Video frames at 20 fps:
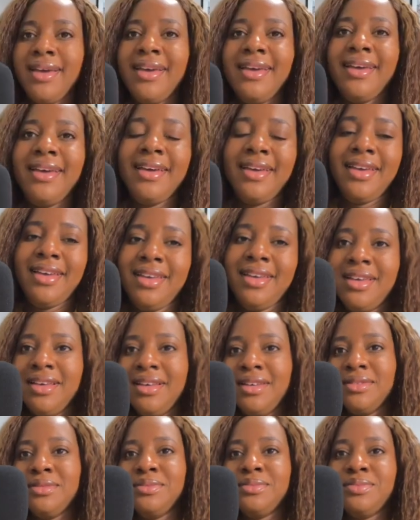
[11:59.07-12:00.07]
AI.
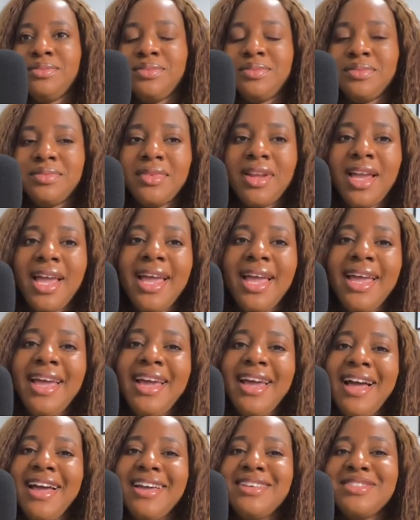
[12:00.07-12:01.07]
I think I talked
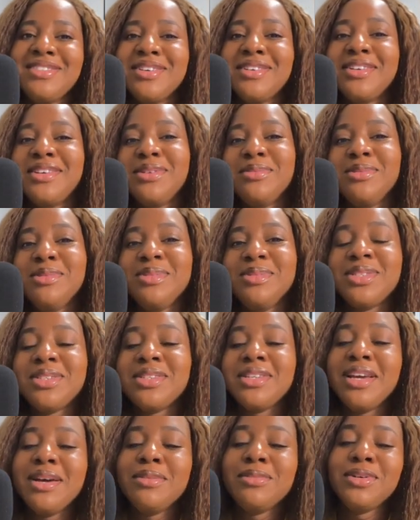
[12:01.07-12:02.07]
about this in the other
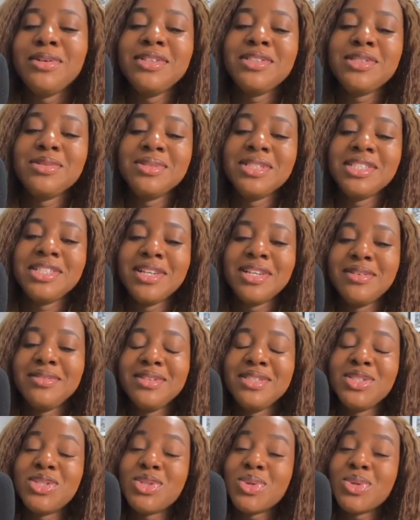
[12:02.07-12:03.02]
video. I'm putting it here